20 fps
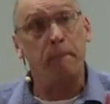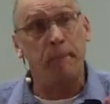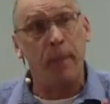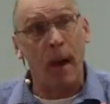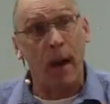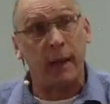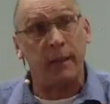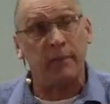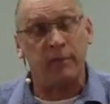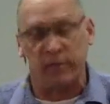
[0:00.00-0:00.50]

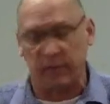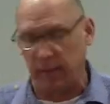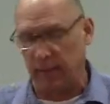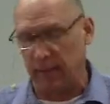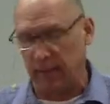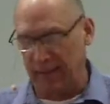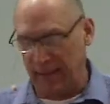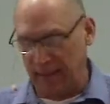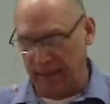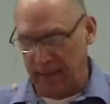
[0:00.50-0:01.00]
But
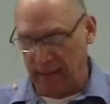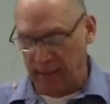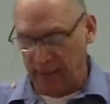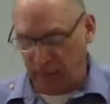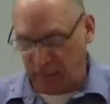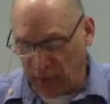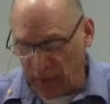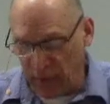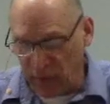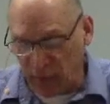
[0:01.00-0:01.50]

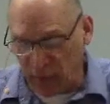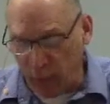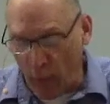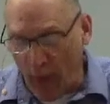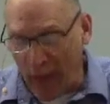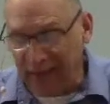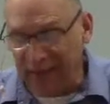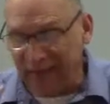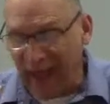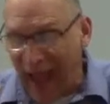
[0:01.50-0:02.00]
since
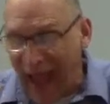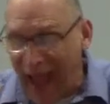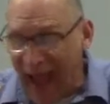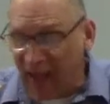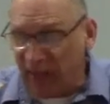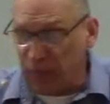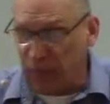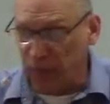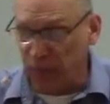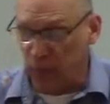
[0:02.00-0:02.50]
Christ
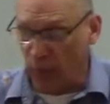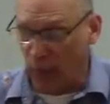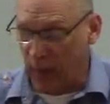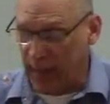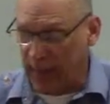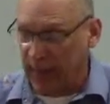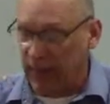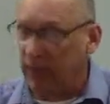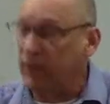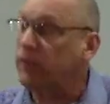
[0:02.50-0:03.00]
has been
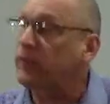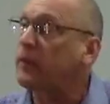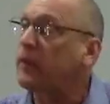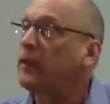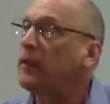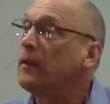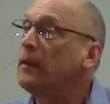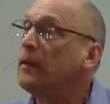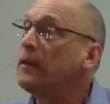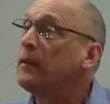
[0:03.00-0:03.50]

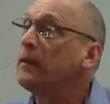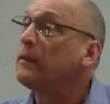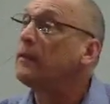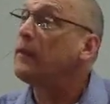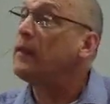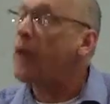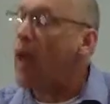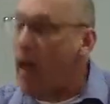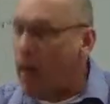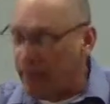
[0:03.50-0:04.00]
raised,
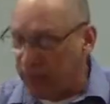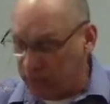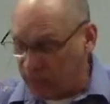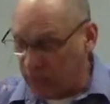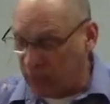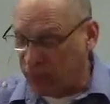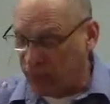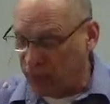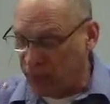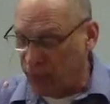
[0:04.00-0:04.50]
the
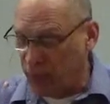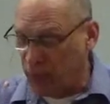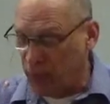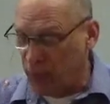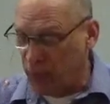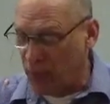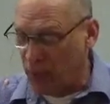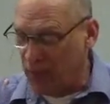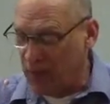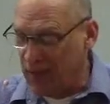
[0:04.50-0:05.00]
opposite's
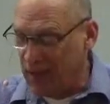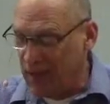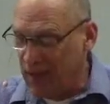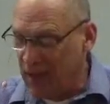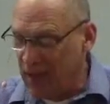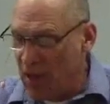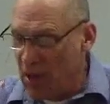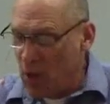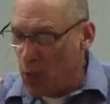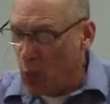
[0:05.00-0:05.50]
true.
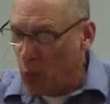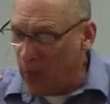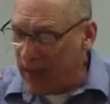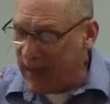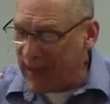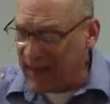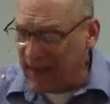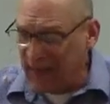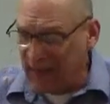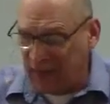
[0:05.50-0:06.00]

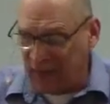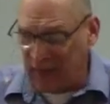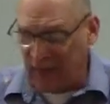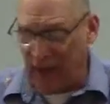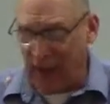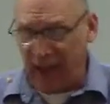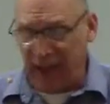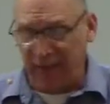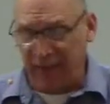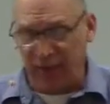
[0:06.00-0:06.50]
We can
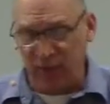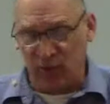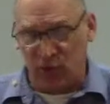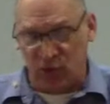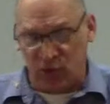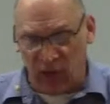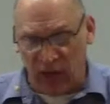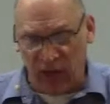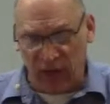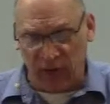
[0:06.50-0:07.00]
say,
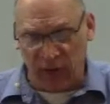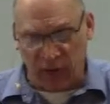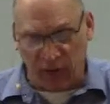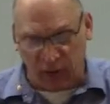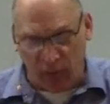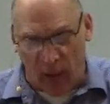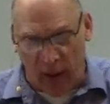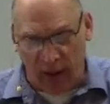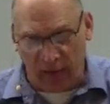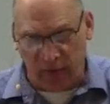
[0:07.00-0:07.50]
since
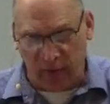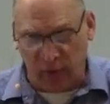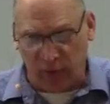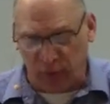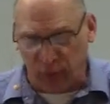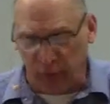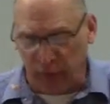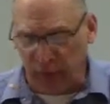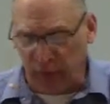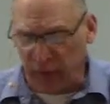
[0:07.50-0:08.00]
Jesus Christ
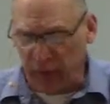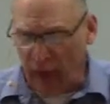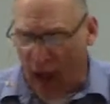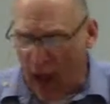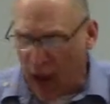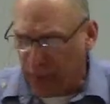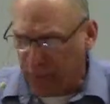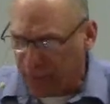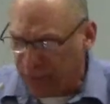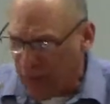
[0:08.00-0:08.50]
is risen,
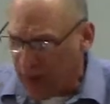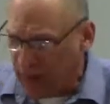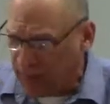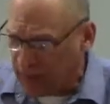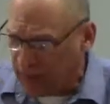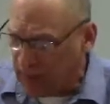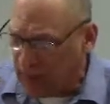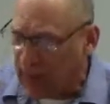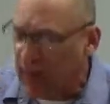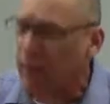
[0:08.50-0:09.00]
our
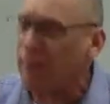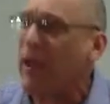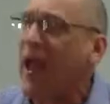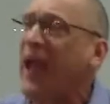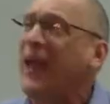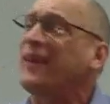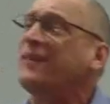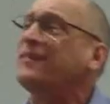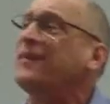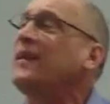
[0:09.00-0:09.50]
faith in him
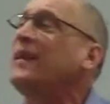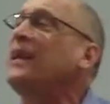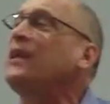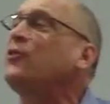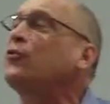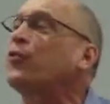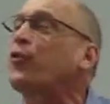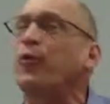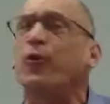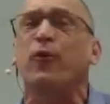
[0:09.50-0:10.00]
has
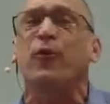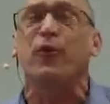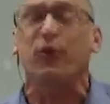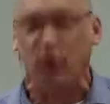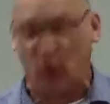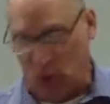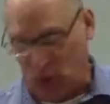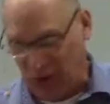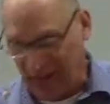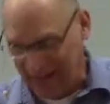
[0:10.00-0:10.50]

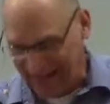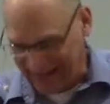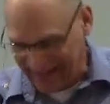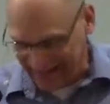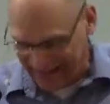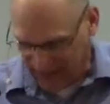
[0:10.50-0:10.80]
eternal